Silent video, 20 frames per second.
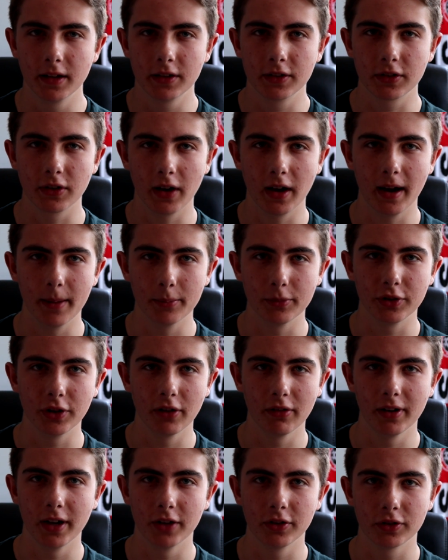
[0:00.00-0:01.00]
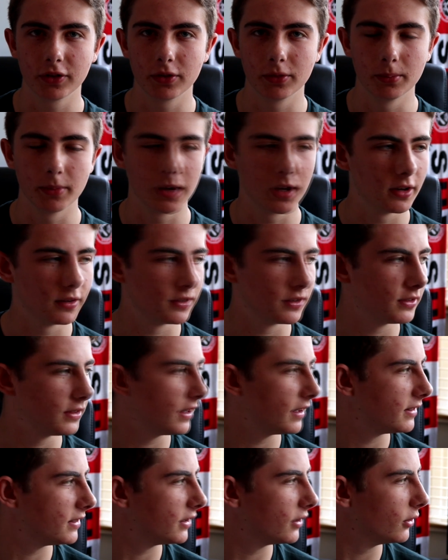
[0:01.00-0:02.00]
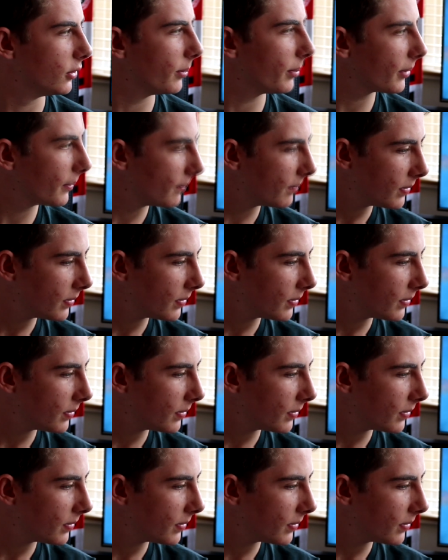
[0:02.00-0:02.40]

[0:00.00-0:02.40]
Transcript: So I'm sorry, I just couldn't be able to set it up.